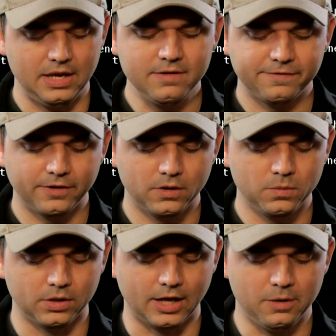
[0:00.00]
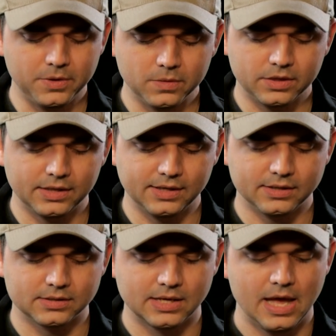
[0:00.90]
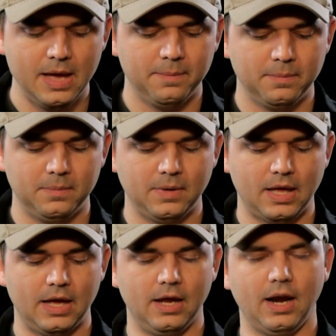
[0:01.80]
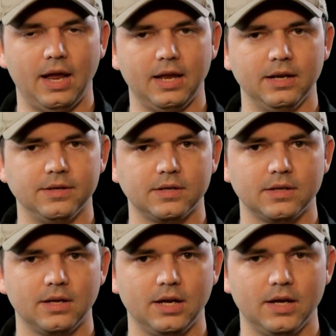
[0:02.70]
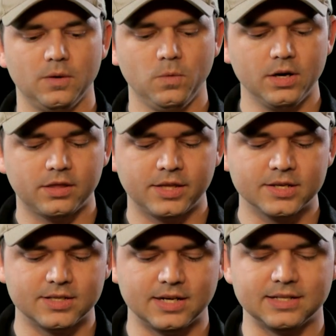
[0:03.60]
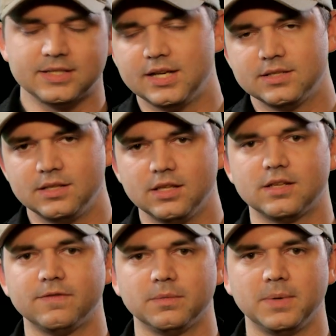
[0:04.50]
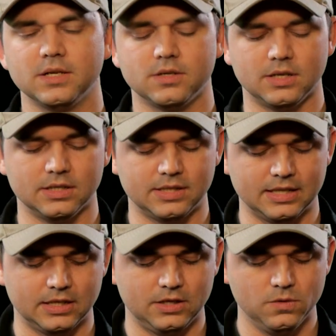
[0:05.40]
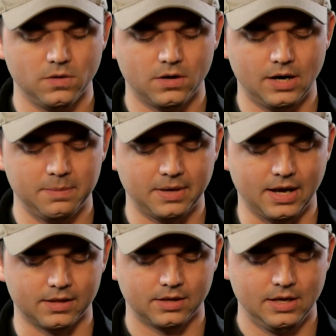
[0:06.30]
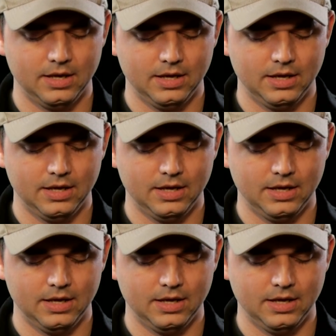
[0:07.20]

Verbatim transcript: Info will help you with this, and one of the things that it says in this information is that the URI path